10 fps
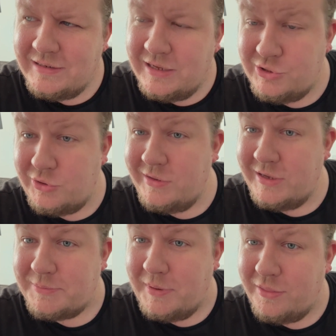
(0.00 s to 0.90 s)
enjoy
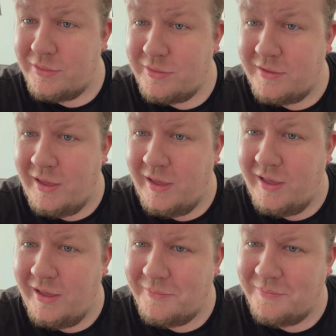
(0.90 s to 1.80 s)
next month.
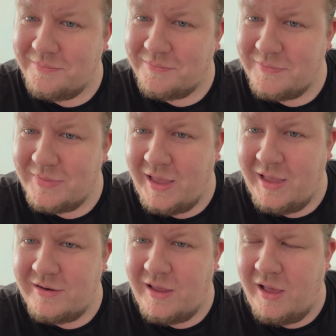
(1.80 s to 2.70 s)
And
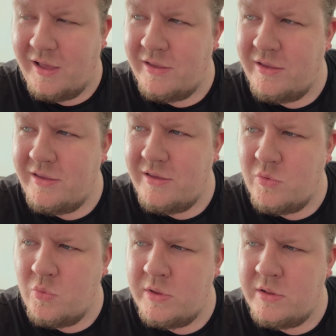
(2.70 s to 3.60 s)
I
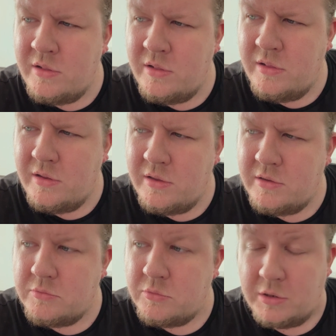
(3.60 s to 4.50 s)

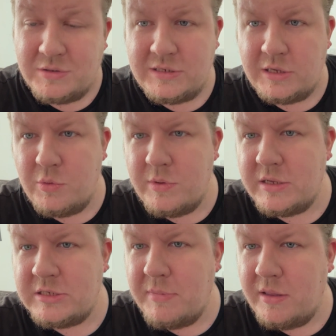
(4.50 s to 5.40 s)
will, I'll see you
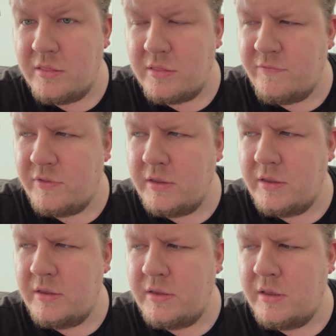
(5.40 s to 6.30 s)
next month for
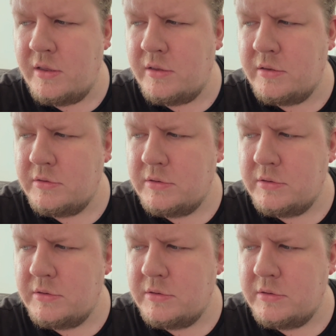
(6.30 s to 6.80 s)
the